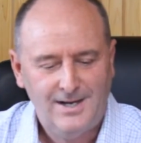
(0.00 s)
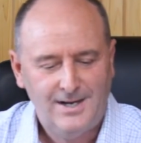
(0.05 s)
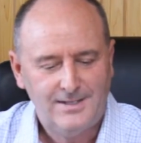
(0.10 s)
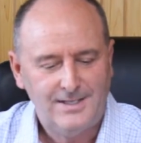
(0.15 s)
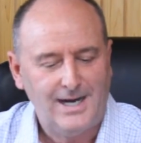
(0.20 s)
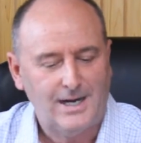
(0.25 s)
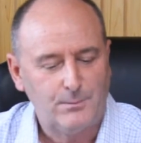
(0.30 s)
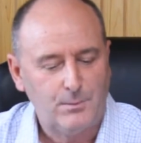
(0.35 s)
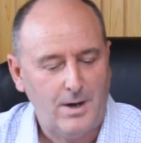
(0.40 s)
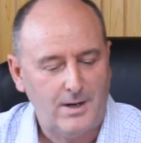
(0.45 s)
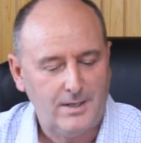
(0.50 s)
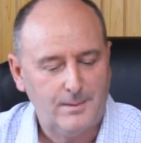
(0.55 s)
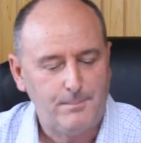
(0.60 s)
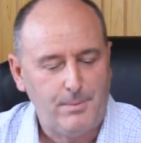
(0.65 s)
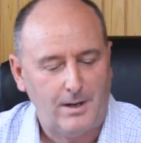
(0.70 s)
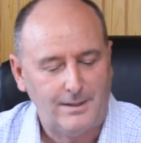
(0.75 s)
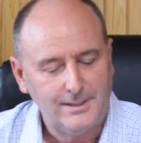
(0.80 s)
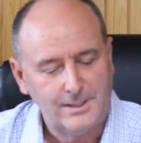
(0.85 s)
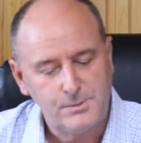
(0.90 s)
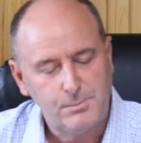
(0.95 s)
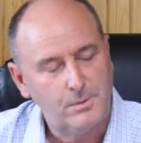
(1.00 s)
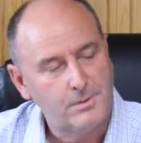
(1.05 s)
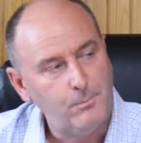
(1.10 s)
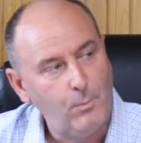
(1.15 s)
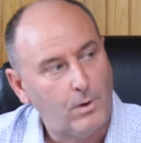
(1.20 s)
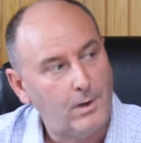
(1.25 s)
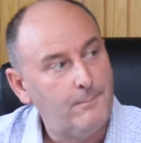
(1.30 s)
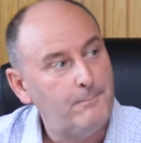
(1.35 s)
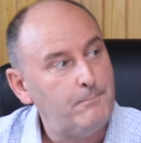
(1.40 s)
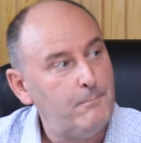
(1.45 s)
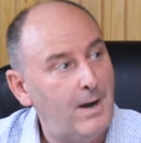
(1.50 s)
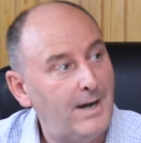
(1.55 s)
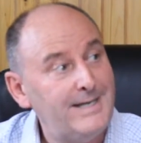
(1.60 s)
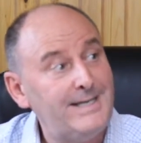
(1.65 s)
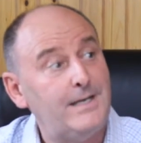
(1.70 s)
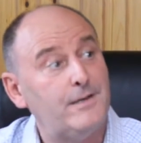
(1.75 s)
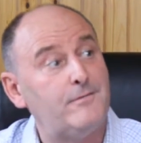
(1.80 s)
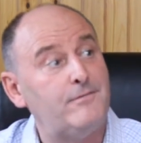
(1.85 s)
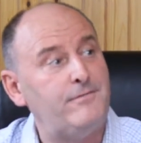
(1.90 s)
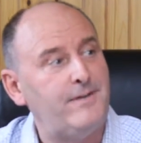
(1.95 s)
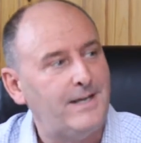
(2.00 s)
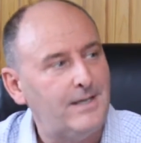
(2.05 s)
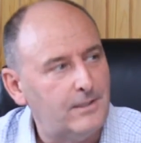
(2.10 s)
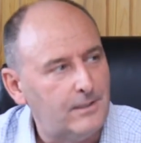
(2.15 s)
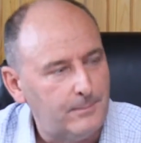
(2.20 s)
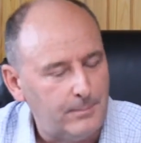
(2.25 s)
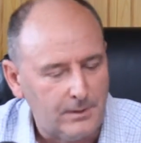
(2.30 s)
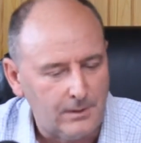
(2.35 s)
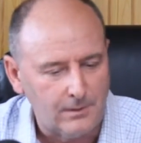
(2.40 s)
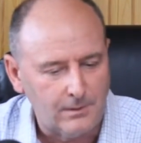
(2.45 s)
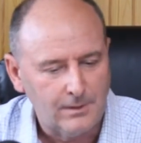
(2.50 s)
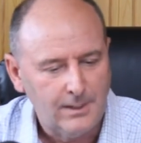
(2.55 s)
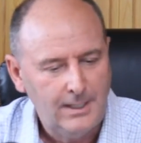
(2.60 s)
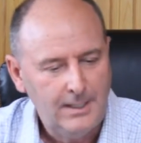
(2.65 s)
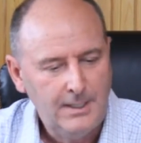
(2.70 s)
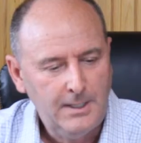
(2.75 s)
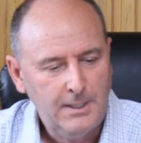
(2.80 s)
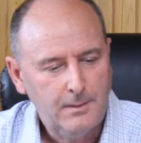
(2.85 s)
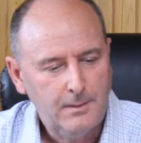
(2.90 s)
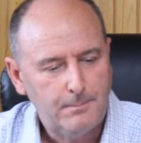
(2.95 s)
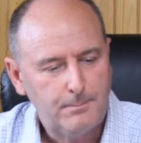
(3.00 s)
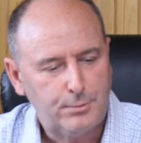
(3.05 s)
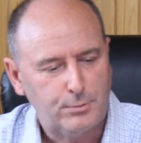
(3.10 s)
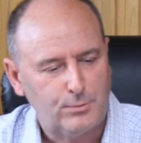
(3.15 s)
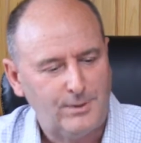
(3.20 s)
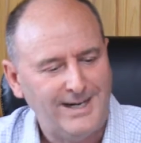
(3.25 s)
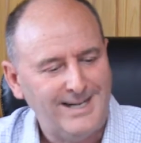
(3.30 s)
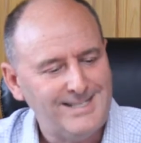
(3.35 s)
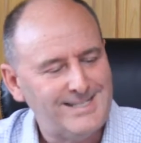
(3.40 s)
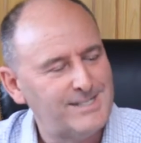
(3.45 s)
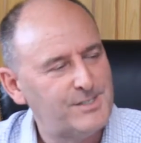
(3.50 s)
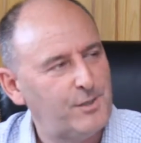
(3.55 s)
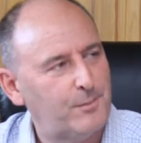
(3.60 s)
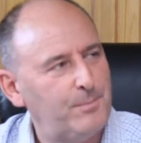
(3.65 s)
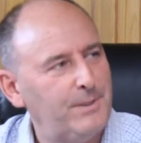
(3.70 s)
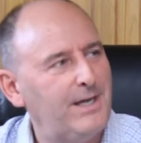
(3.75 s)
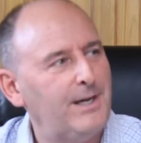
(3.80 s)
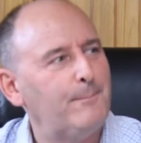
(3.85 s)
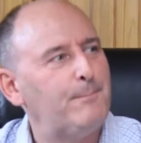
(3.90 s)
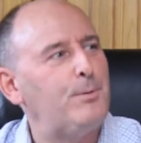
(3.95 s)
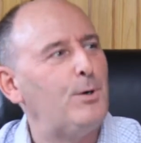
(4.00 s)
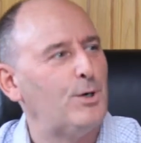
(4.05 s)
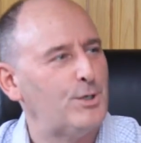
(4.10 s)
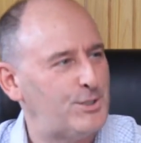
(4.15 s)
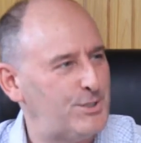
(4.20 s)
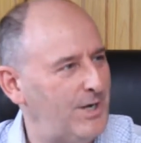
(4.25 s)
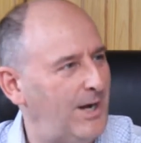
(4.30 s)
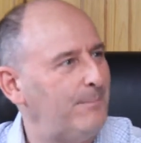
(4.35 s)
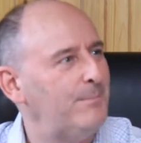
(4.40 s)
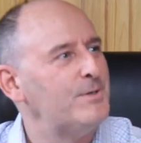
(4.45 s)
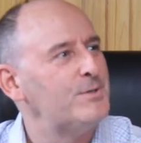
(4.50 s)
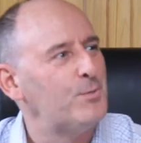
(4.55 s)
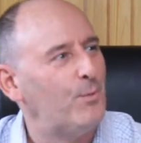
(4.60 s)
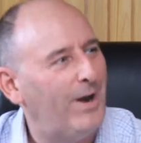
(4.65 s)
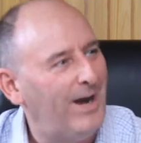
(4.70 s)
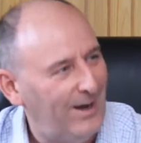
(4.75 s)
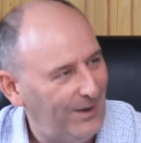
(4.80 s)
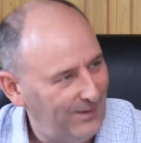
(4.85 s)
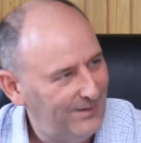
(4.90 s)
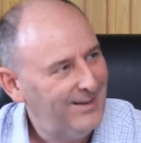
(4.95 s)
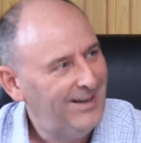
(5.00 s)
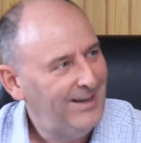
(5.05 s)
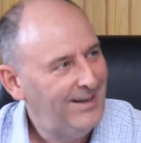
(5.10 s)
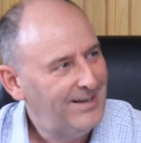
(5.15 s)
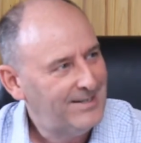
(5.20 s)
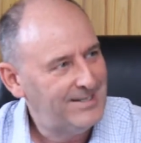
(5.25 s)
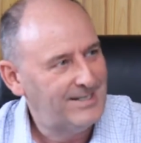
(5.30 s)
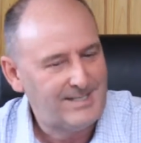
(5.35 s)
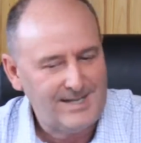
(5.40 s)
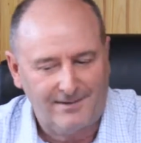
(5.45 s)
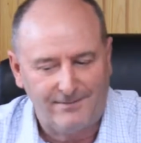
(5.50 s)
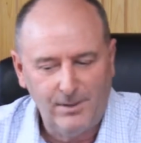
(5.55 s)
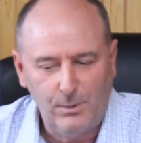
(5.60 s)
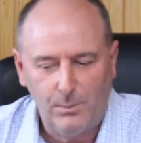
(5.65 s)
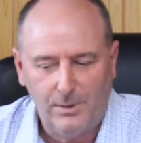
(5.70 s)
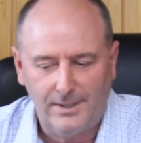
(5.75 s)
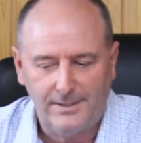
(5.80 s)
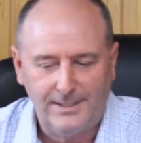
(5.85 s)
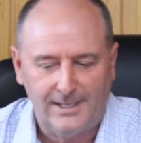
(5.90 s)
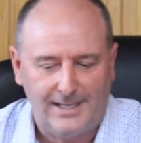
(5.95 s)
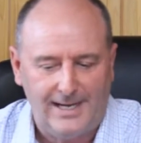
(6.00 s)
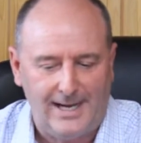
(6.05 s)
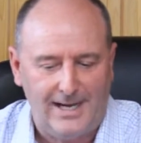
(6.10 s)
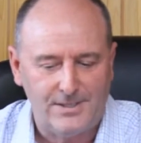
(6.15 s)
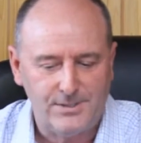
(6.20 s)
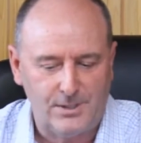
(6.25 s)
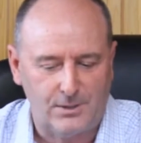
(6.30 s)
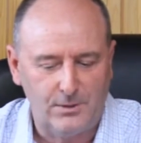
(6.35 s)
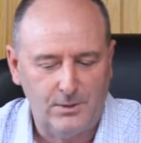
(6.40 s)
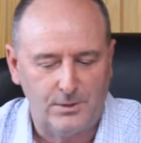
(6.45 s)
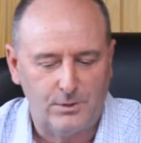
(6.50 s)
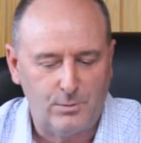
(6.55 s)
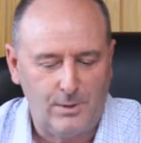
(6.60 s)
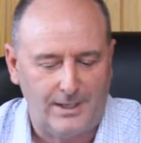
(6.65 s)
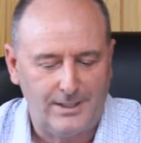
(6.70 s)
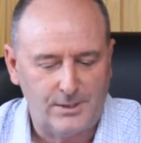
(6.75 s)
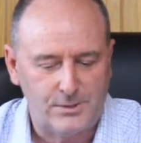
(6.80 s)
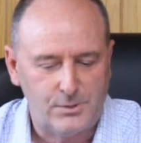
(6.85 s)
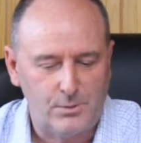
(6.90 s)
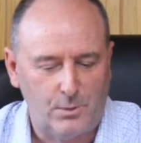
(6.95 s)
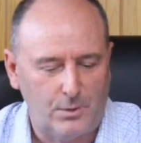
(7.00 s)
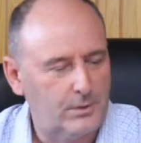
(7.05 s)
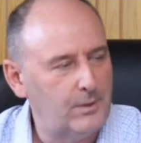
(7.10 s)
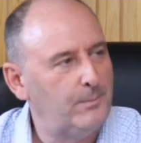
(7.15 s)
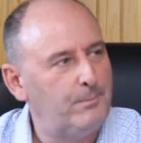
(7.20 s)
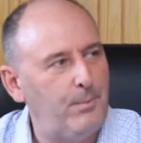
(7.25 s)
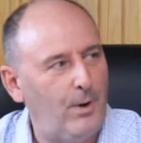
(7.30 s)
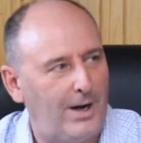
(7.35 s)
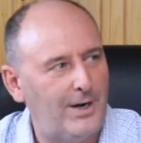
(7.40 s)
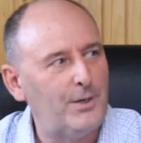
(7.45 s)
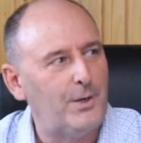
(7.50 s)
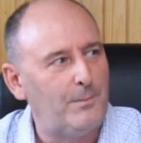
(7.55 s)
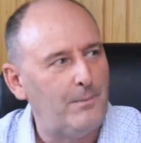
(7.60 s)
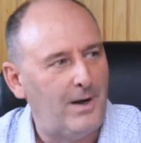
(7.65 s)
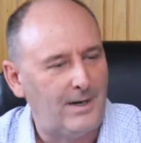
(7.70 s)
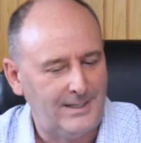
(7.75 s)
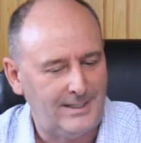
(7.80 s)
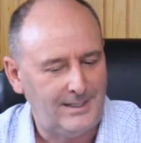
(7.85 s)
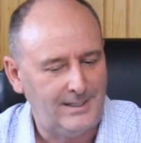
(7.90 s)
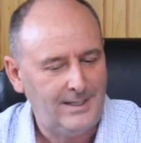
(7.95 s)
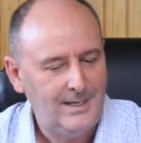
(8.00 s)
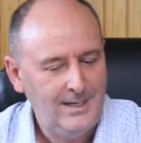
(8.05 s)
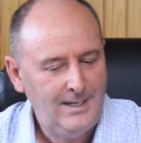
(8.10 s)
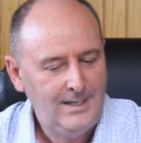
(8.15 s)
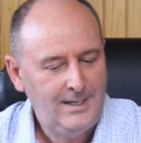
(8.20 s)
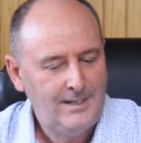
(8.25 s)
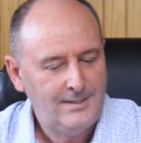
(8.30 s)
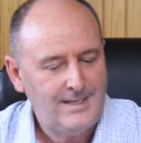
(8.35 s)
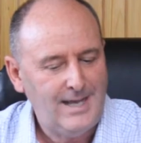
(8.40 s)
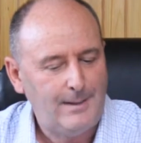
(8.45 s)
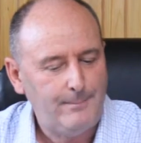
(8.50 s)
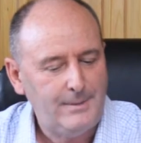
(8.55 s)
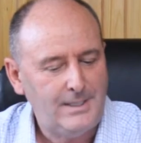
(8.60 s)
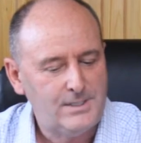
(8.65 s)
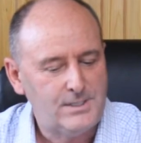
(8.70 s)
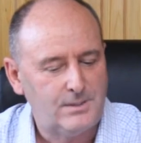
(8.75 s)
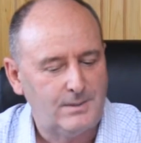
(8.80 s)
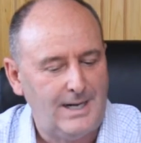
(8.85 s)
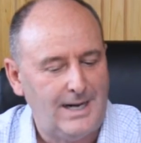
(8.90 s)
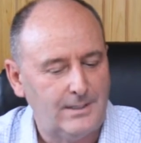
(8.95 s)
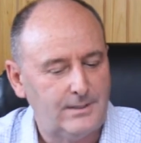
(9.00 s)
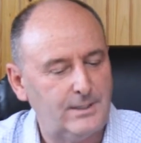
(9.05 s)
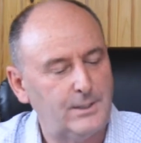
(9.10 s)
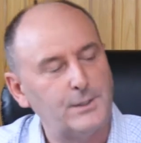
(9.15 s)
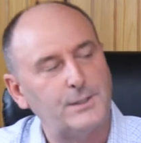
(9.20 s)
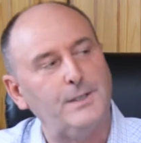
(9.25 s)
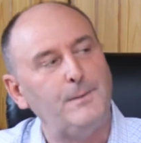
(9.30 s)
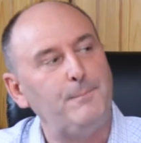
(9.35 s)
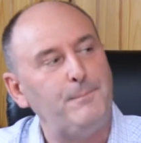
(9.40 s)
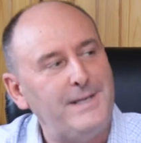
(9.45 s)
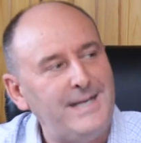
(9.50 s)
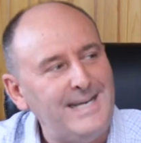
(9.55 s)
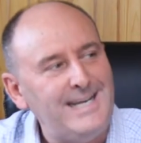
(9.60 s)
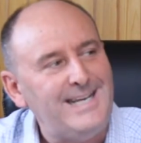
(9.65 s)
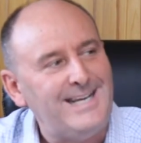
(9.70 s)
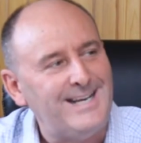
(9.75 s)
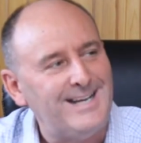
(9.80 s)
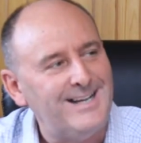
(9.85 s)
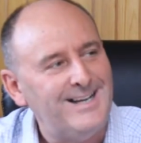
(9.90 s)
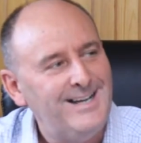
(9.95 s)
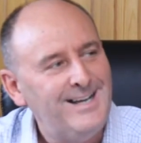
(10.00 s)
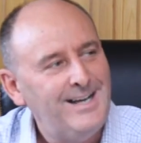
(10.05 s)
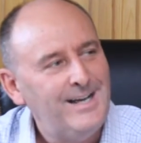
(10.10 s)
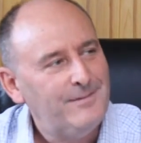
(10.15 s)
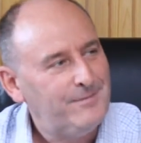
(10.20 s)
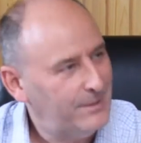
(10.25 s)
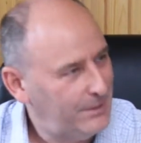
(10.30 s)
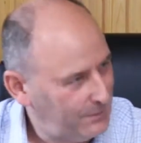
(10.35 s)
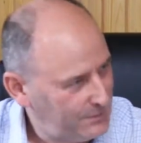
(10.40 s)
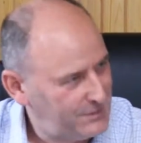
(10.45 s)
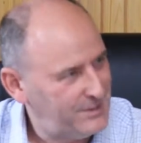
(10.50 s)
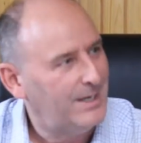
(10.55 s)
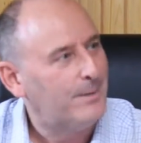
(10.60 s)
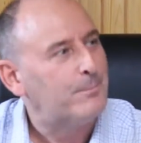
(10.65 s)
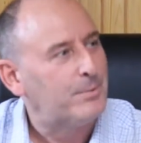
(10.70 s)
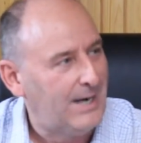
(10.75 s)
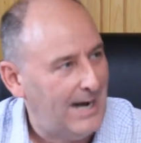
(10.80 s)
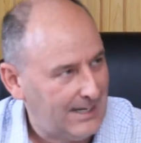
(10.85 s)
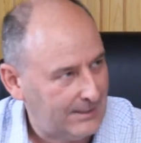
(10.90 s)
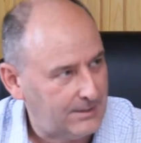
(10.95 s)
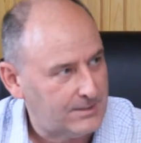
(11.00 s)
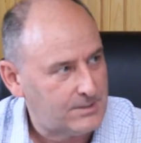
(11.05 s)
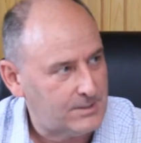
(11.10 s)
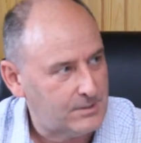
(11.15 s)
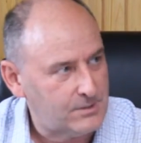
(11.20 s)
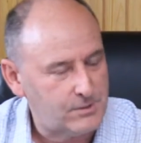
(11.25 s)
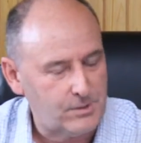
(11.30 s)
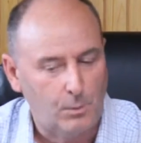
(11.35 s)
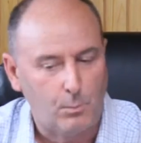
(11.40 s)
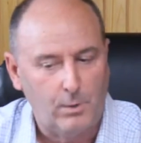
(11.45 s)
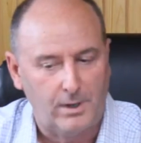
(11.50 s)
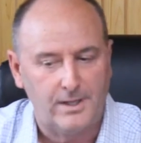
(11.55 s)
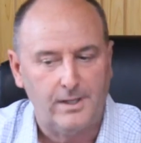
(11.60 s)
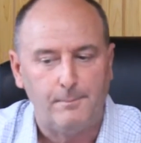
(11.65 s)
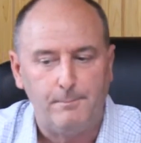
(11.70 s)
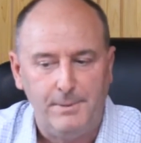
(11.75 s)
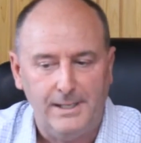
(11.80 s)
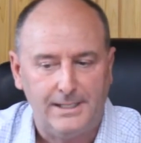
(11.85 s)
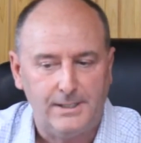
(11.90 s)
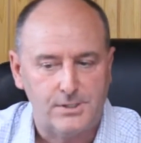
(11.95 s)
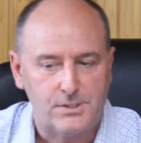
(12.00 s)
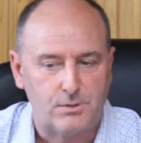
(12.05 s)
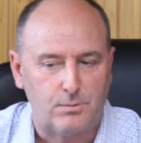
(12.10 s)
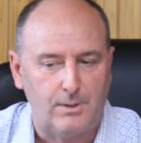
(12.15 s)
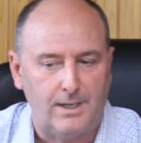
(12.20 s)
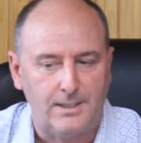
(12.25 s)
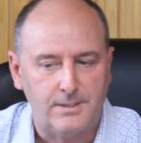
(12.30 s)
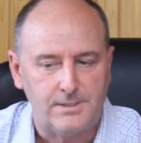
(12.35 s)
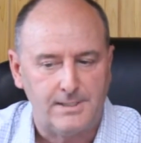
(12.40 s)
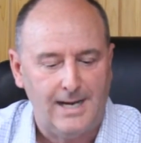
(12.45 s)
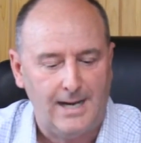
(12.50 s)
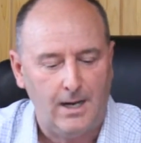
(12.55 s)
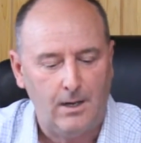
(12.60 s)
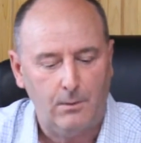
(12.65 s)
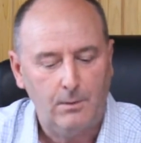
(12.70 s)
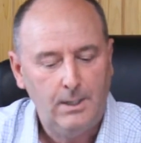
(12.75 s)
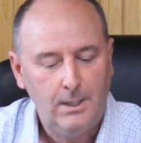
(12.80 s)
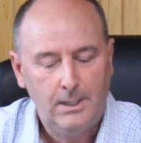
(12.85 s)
The ironic part is with more money available, prices are being pushed up as well. Since everyone that has a good credit score could borrow money, that means they're out there competing for those same practices. So one of the biggest trends now,